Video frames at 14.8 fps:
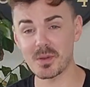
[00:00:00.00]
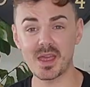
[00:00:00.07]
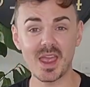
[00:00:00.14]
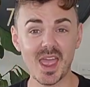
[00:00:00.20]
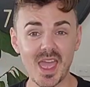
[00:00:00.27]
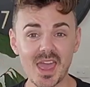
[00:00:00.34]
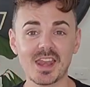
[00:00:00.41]

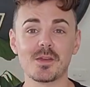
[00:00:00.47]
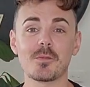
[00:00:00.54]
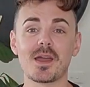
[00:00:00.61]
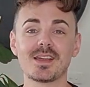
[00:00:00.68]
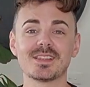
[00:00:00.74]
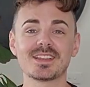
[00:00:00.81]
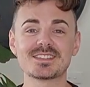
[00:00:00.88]
But
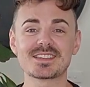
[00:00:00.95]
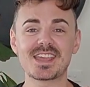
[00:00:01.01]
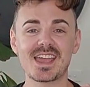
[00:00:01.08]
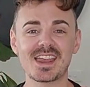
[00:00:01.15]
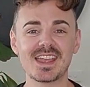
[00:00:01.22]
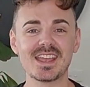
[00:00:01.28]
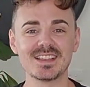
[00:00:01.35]
anyway, let's
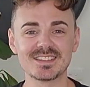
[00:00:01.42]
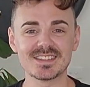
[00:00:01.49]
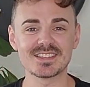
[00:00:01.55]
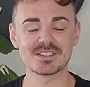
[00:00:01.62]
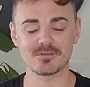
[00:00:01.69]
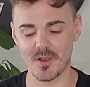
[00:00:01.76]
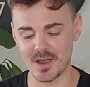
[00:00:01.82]
get into
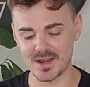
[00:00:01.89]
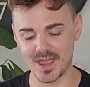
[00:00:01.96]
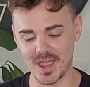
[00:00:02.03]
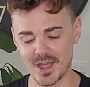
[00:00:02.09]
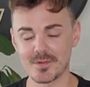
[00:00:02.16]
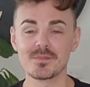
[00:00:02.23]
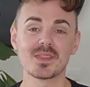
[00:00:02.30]
this right
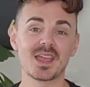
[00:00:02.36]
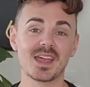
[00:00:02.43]
now